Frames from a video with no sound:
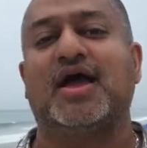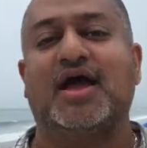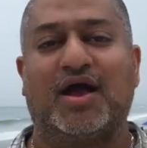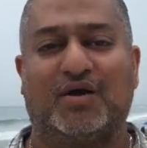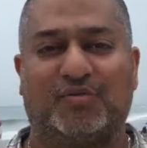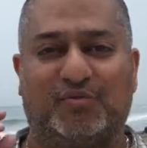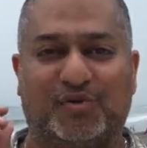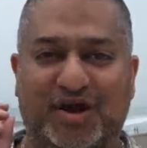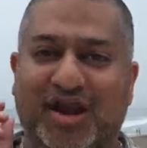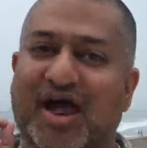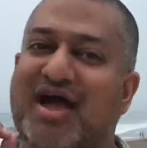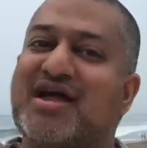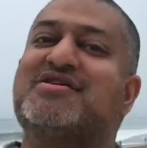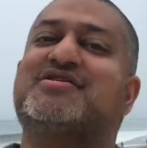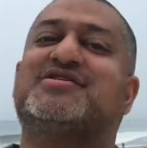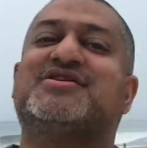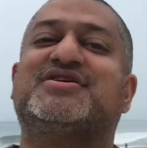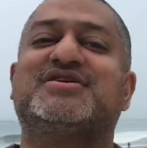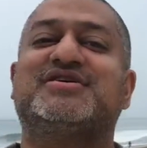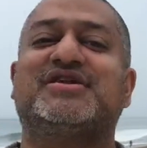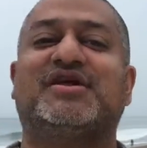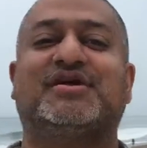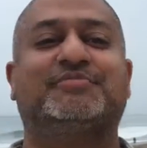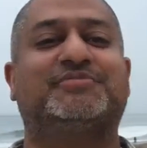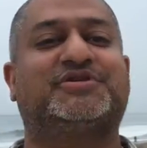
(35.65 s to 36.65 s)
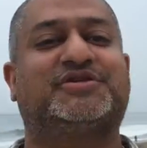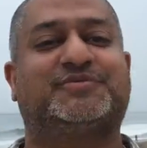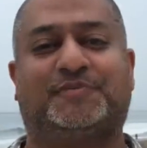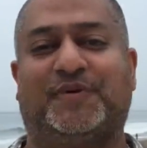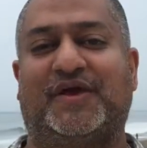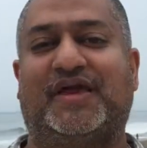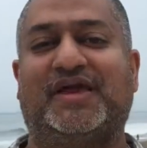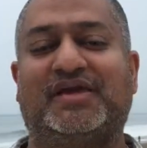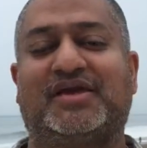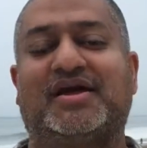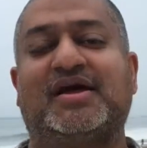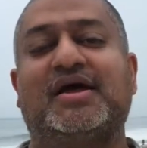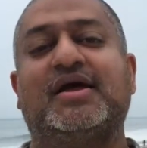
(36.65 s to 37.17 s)
And when I heard him
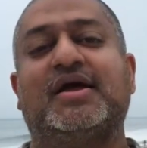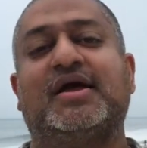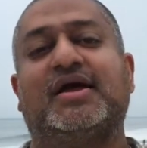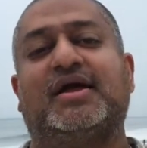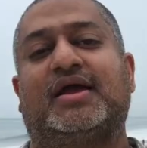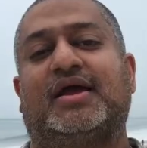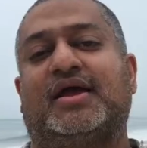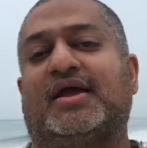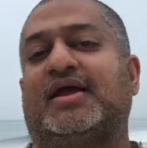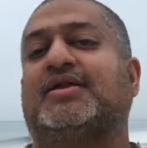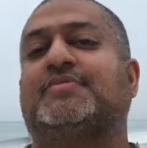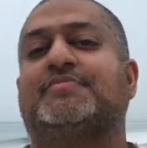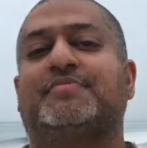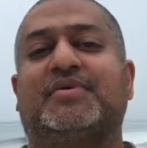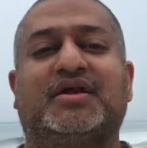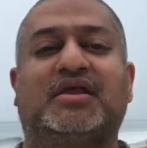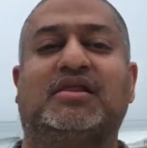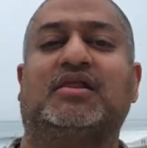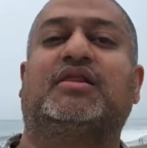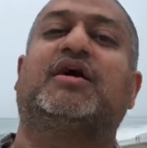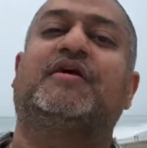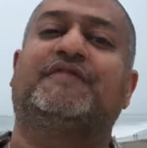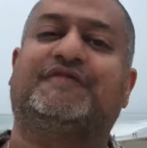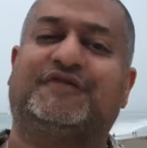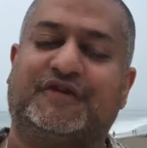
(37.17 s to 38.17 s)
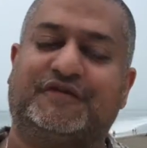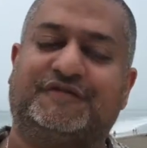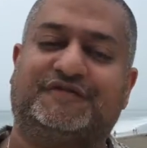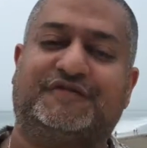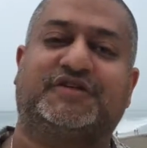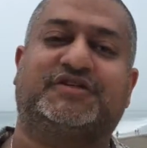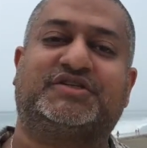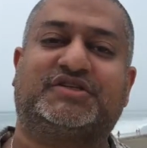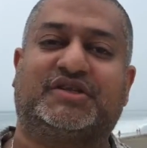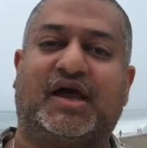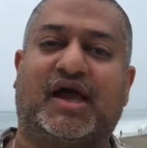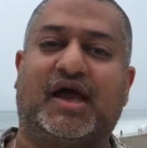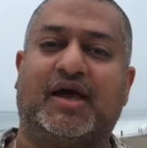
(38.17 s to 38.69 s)
speak in Manila for the
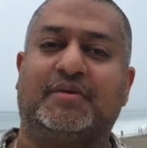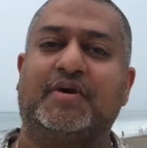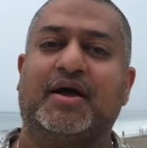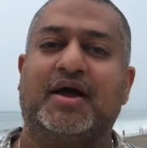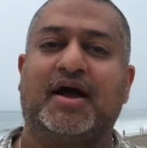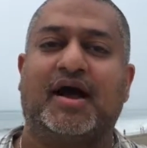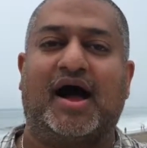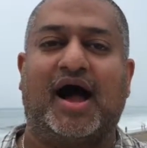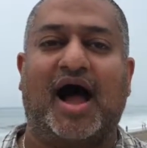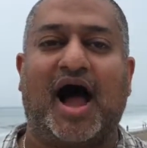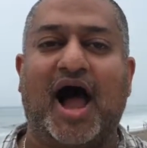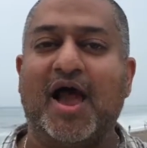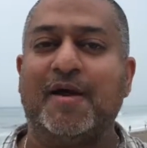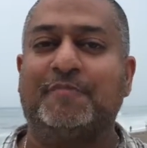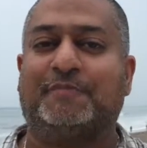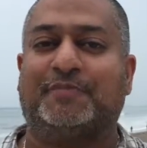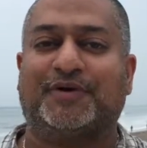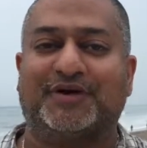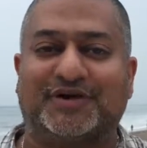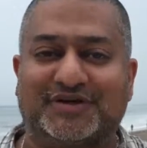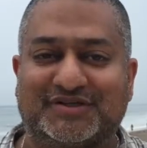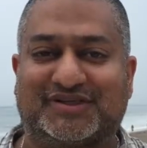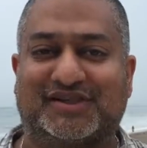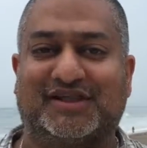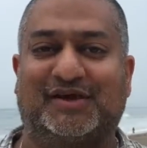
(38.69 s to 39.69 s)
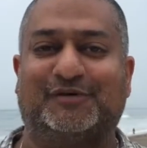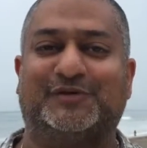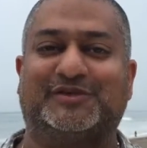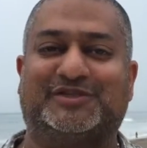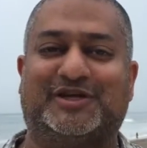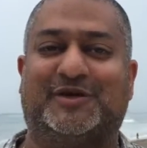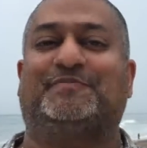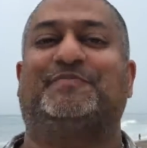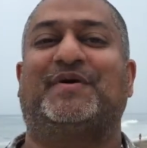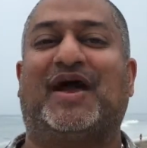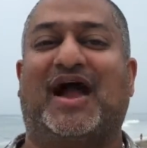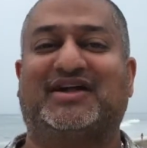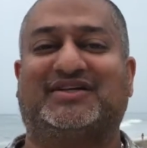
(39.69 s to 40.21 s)
first time, I personally was
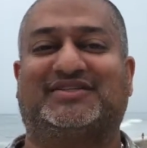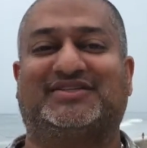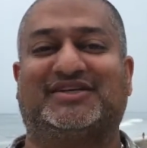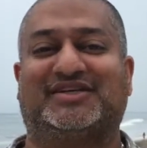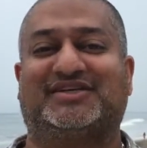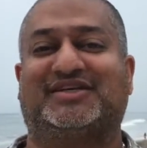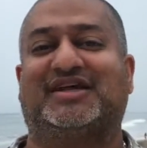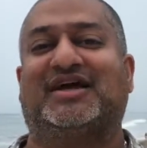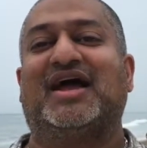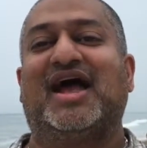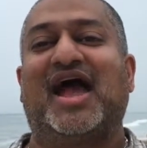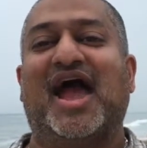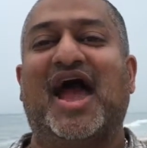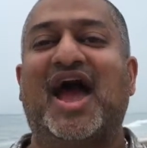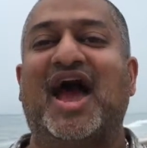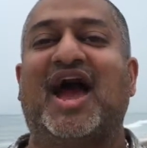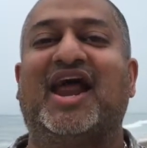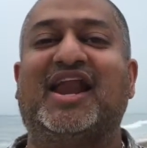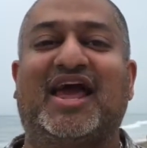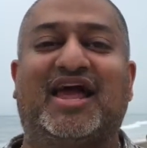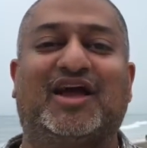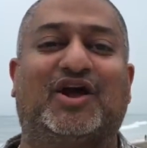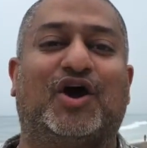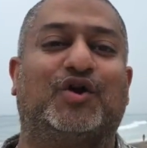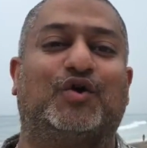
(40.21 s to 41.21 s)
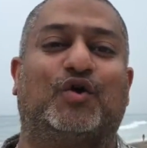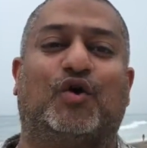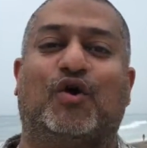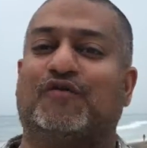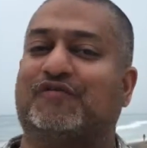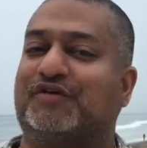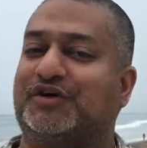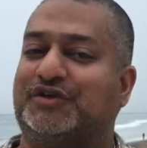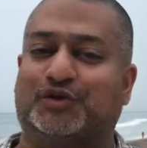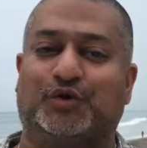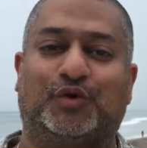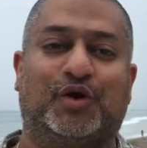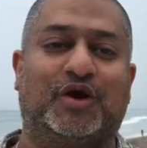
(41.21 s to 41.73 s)
impacted. And I got
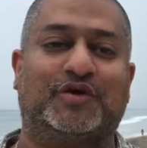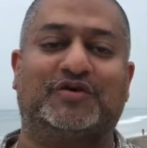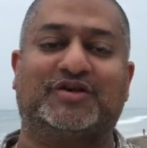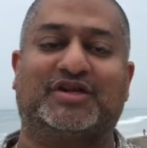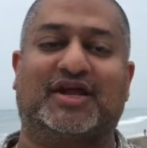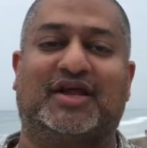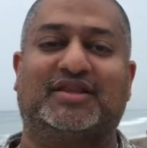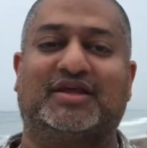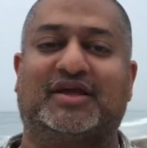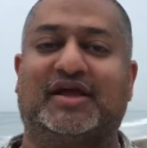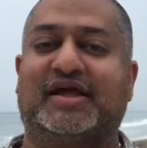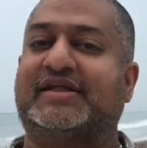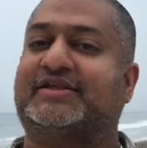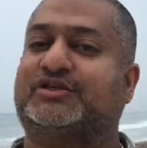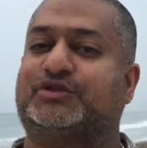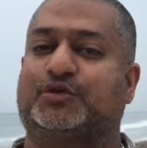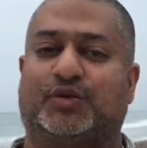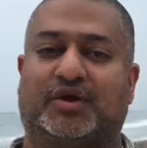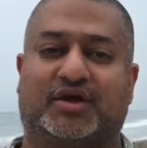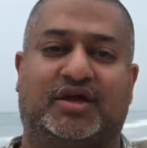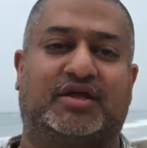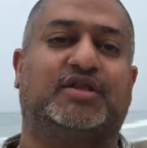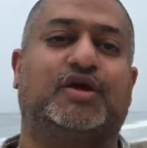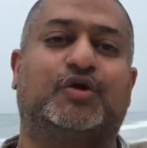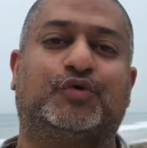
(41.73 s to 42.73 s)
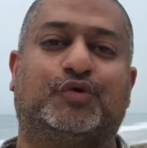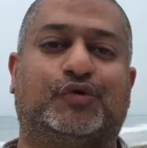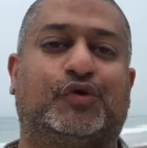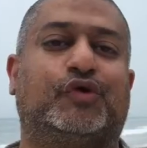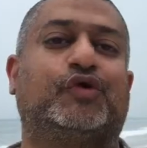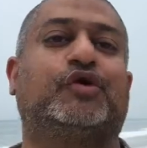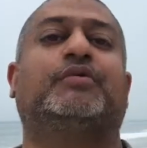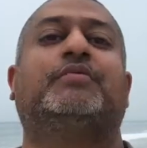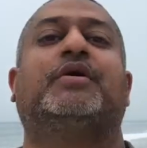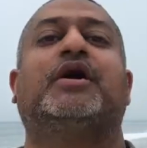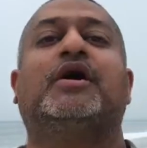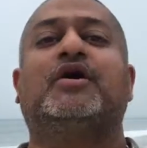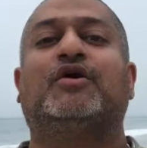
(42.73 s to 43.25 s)
over 200 delegates who were in the
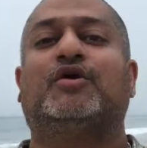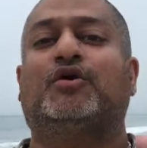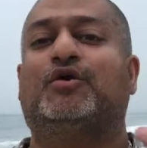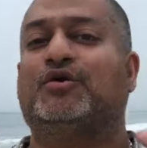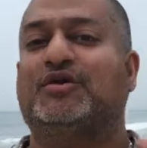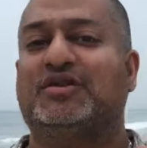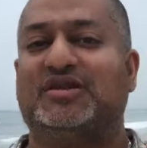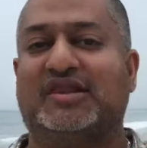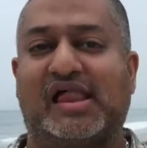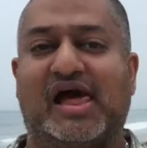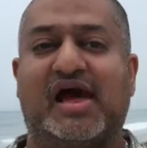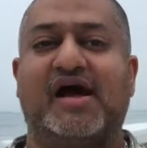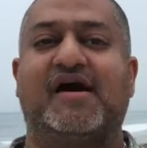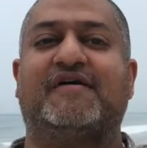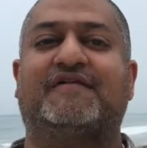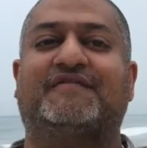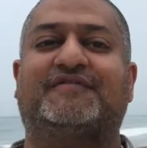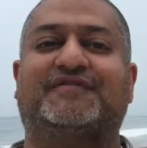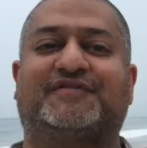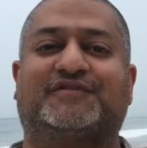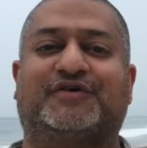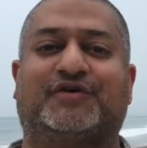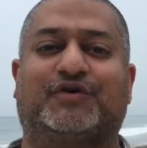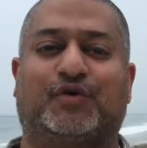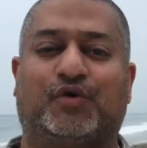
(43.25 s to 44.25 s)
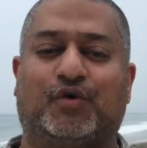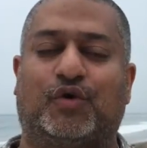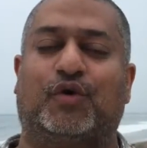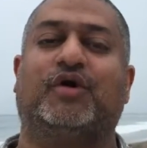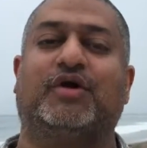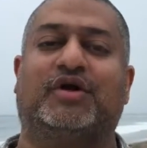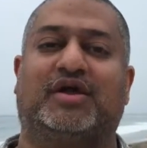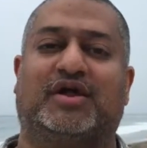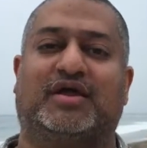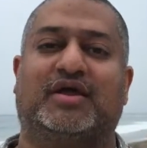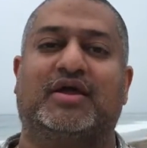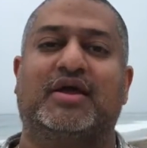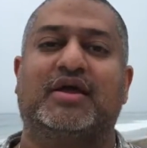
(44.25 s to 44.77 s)
room who love
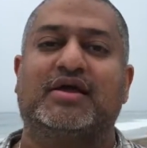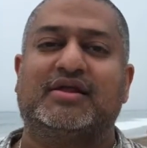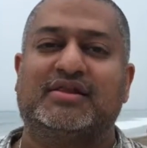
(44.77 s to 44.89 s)
Croix.